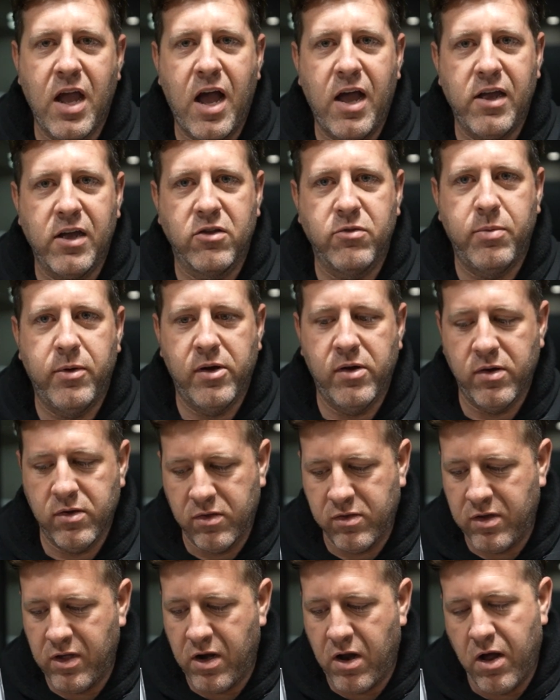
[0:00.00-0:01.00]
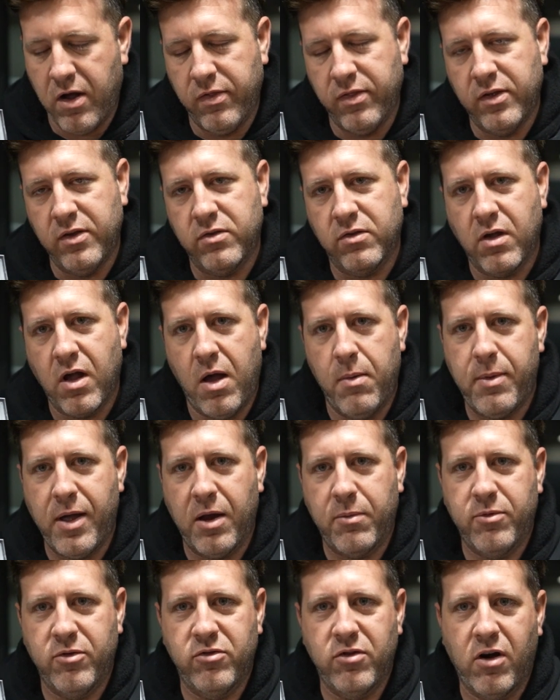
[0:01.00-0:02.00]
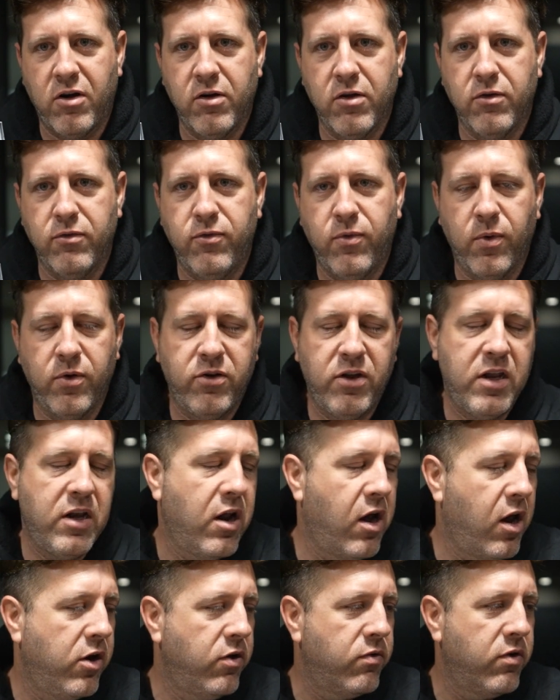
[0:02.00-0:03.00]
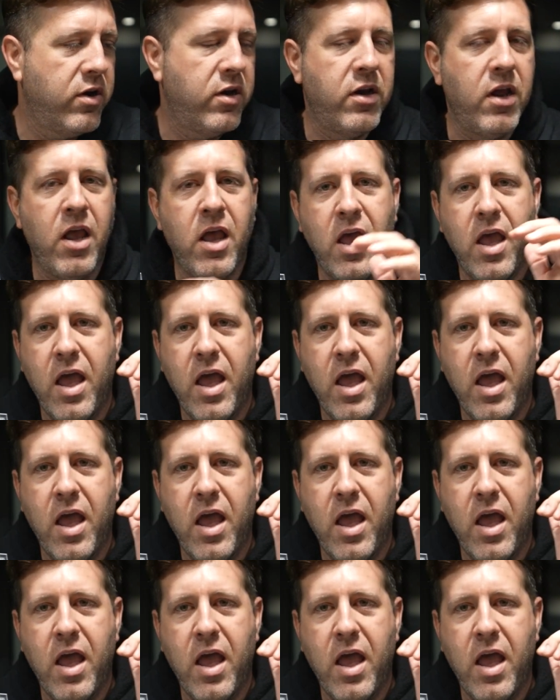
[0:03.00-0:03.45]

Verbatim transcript: I experienced it on this Compaq Presario 1400